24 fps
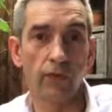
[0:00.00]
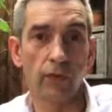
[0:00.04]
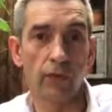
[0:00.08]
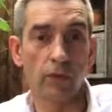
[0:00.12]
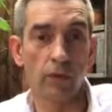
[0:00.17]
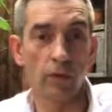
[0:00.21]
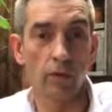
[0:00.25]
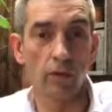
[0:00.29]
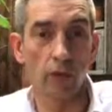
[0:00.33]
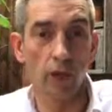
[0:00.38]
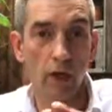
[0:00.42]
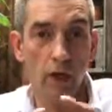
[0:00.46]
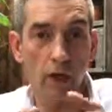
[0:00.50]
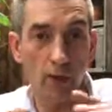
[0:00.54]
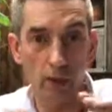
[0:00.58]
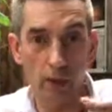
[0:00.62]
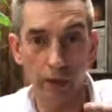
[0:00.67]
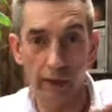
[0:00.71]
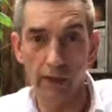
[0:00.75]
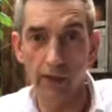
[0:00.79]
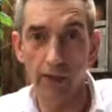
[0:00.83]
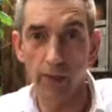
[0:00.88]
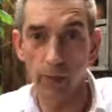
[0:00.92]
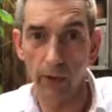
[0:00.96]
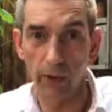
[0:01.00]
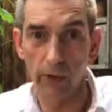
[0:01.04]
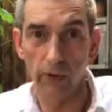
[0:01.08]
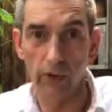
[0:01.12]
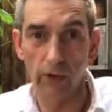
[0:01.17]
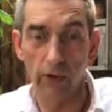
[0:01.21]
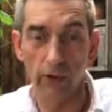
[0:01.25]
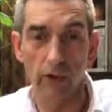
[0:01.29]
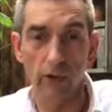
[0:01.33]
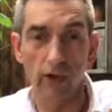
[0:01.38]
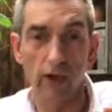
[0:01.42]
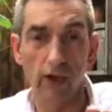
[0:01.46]
So nice
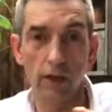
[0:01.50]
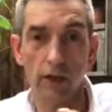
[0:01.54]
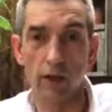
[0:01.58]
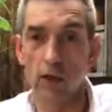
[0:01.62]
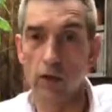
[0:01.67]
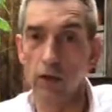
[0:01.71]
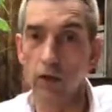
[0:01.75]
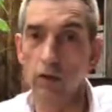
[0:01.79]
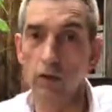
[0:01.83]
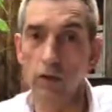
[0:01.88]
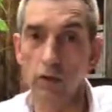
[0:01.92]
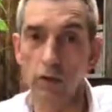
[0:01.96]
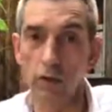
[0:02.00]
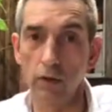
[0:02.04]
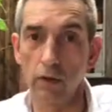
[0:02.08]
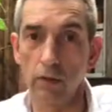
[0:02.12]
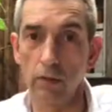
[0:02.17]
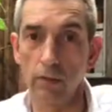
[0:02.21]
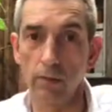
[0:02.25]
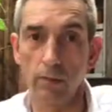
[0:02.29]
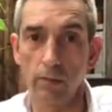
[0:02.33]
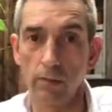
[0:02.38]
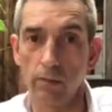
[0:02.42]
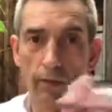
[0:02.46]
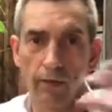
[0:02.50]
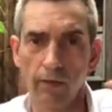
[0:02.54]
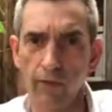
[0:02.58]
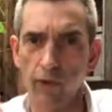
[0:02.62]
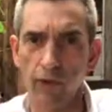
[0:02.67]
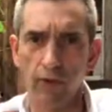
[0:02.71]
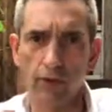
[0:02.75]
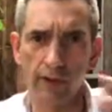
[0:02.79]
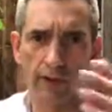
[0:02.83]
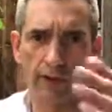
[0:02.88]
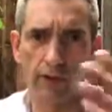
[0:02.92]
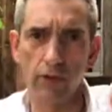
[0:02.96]
pictures in there, not
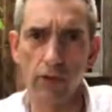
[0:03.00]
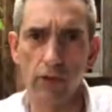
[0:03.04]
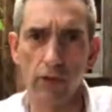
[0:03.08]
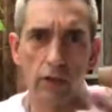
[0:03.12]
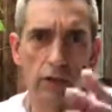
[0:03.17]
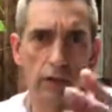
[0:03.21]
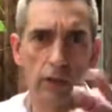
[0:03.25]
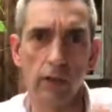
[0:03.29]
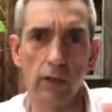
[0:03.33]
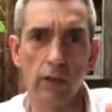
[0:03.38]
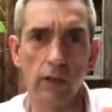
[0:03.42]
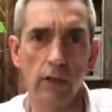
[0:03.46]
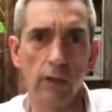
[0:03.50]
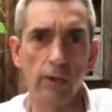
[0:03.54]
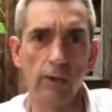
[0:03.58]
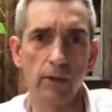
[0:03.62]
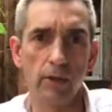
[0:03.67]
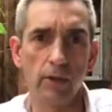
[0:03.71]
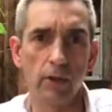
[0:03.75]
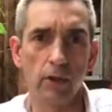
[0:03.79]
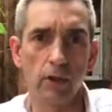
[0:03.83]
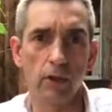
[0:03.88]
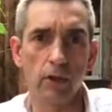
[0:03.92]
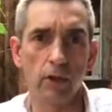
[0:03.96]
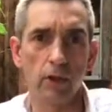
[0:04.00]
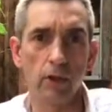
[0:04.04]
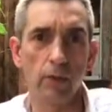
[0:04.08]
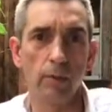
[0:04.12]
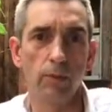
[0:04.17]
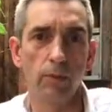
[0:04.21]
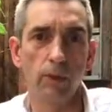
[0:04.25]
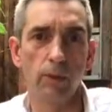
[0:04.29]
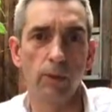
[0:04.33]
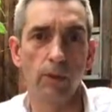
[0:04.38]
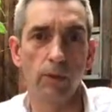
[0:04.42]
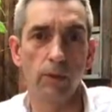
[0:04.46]
before and afters in the
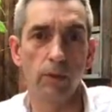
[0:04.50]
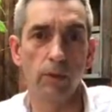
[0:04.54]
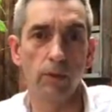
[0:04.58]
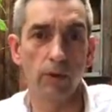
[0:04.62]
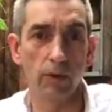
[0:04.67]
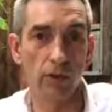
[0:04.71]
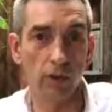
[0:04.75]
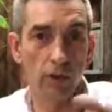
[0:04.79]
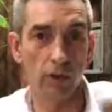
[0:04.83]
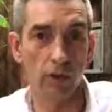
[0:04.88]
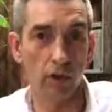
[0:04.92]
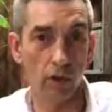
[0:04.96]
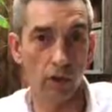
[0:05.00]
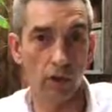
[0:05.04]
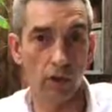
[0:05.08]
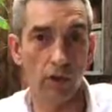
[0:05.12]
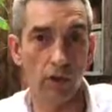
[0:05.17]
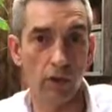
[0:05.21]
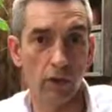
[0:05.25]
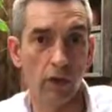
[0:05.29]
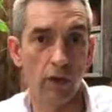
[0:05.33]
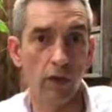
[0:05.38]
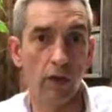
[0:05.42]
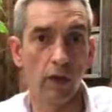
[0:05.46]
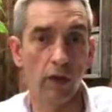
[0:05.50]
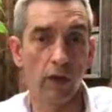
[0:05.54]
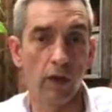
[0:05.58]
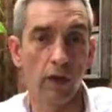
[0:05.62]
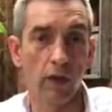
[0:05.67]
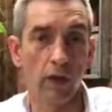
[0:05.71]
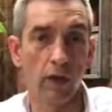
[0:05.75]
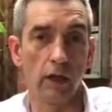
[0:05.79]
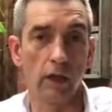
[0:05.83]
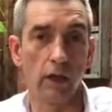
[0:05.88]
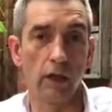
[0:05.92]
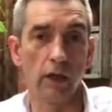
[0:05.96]
company brochure, because it's got to look
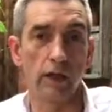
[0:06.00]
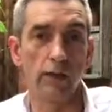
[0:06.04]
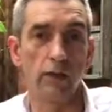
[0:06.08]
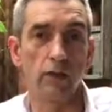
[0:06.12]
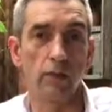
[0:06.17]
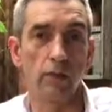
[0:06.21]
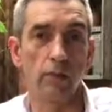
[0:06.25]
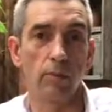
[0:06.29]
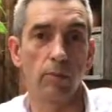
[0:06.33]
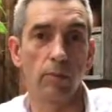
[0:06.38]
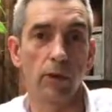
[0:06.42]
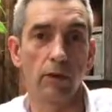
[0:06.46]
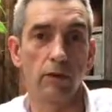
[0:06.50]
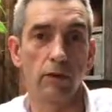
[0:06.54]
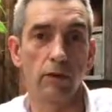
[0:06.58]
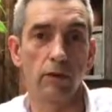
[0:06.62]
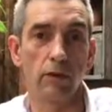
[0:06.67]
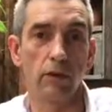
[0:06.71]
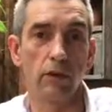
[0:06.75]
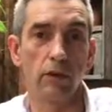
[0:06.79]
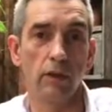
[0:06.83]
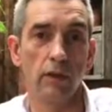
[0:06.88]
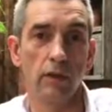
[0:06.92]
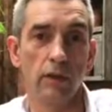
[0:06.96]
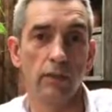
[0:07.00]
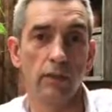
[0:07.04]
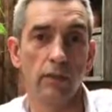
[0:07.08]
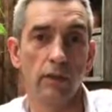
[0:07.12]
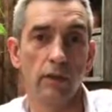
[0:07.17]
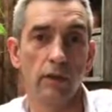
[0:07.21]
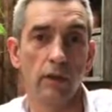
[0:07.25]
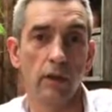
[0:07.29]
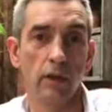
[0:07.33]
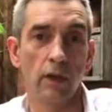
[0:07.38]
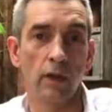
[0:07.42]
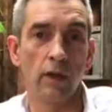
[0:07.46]
nice and pleasant.
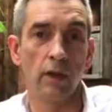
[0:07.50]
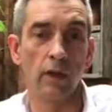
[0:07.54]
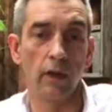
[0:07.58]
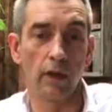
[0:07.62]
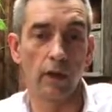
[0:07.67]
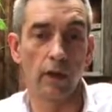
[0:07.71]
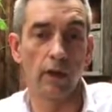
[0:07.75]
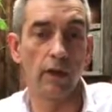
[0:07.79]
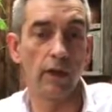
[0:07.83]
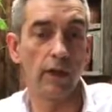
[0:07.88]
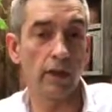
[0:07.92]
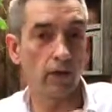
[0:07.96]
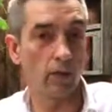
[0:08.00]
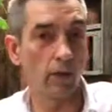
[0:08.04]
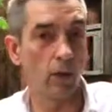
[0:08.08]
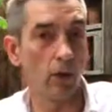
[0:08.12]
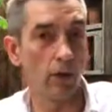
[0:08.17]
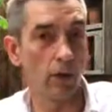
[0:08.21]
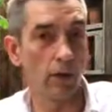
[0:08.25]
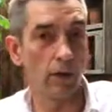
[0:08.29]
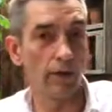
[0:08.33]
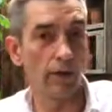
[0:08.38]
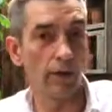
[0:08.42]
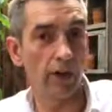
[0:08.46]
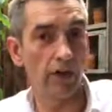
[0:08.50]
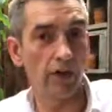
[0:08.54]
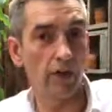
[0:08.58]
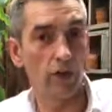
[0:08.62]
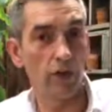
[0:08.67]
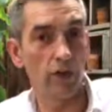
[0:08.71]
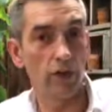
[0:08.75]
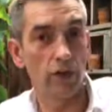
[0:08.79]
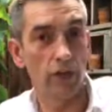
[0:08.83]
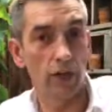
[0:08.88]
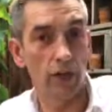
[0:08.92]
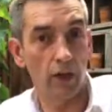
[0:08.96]
Now, and that's what an investor
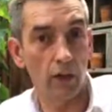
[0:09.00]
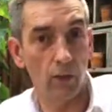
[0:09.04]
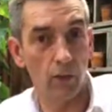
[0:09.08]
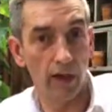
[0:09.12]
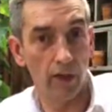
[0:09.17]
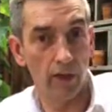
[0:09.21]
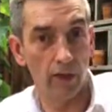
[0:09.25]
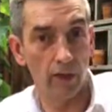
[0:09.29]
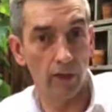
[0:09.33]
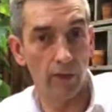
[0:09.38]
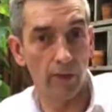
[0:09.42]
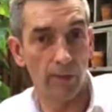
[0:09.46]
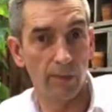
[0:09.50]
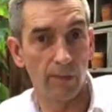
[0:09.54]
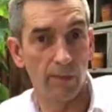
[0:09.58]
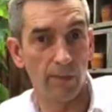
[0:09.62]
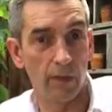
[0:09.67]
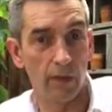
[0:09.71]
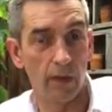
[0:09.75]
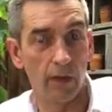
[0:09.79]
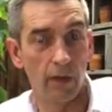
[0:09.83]
could take away with them.